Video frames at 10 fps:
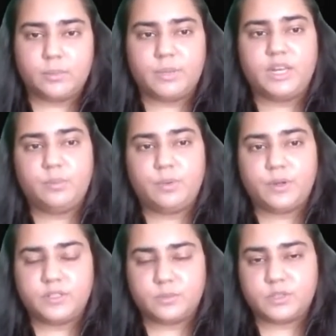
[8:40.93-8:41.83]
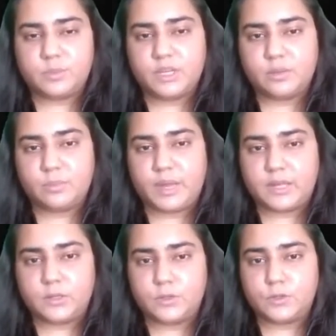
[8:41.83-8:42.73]
Many points must be
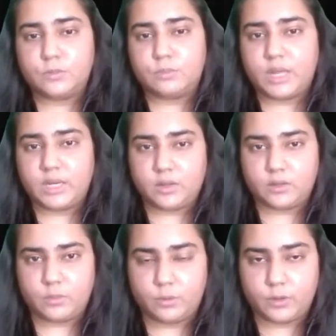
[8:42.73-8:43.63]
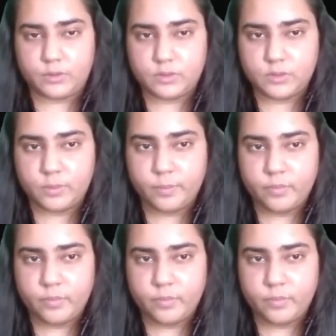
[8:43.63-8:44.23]
compared to many other points.